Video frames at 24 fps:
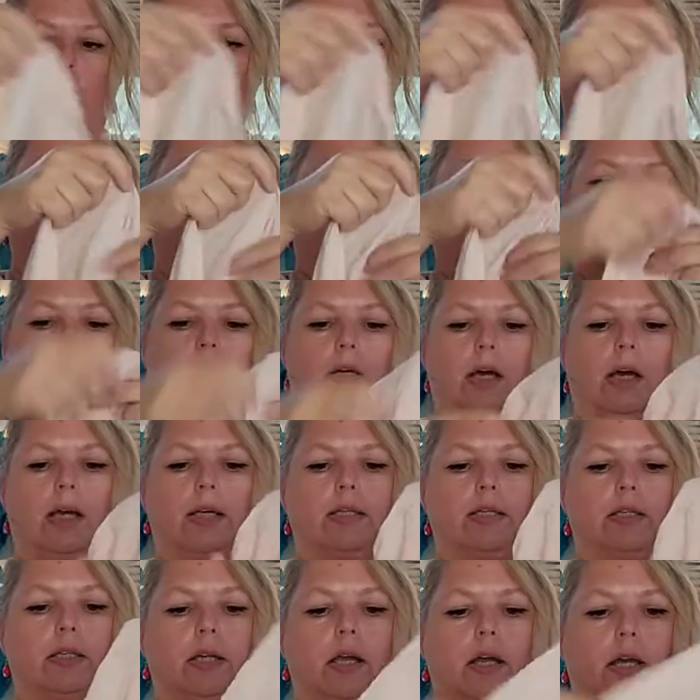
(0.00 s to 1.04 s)
would be a
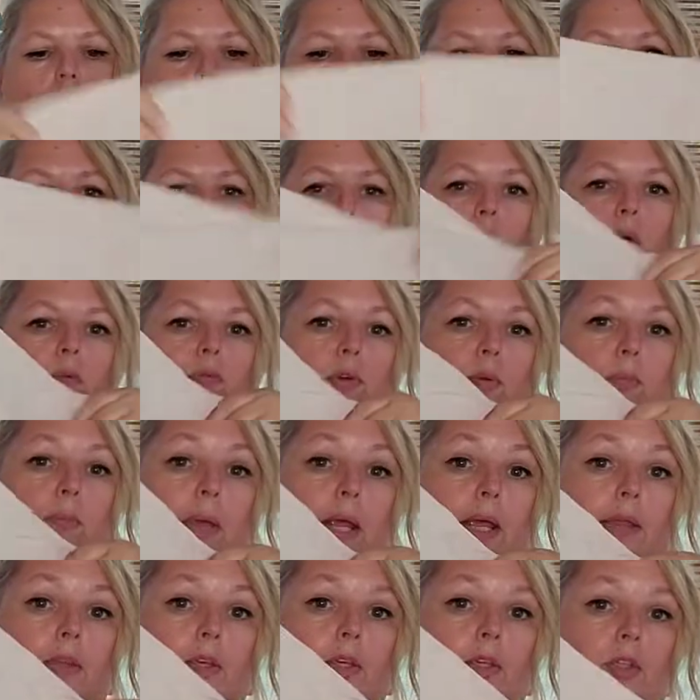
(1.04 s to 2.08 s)
nice kind of over
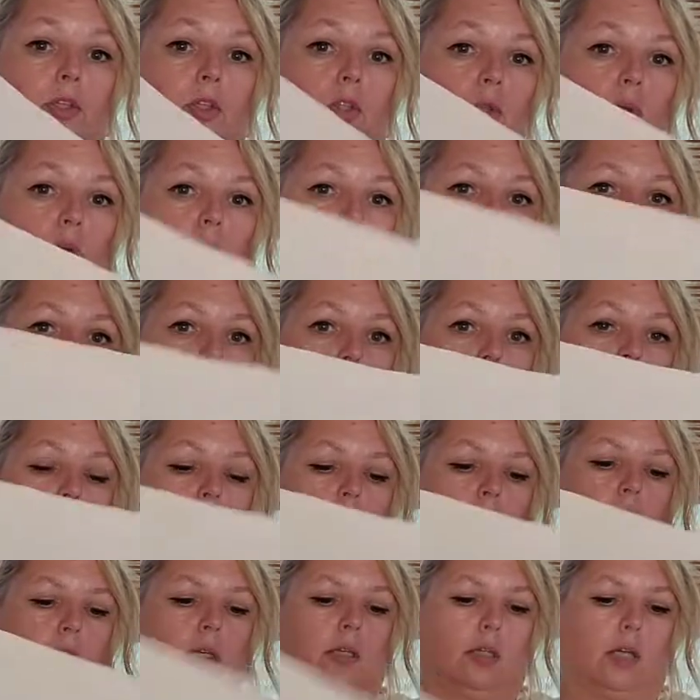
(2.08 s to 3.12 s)
bathing suit
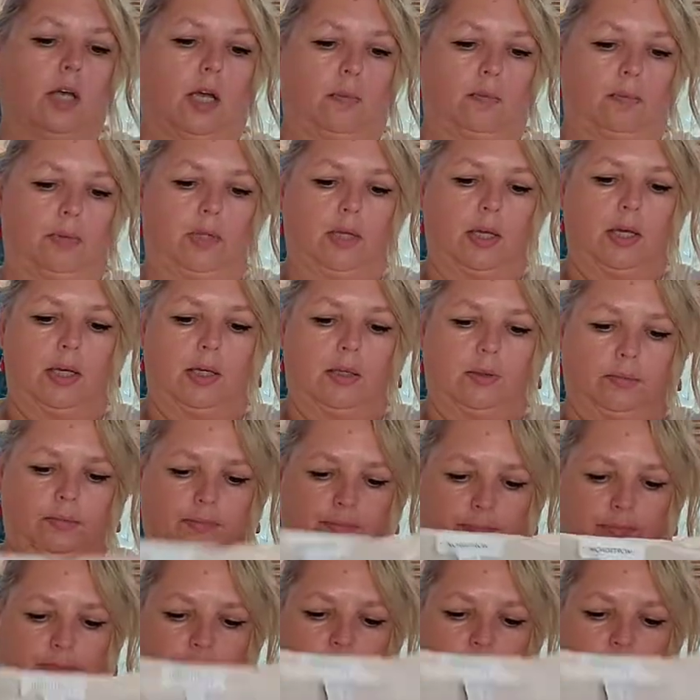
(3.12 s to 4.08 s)
type thing.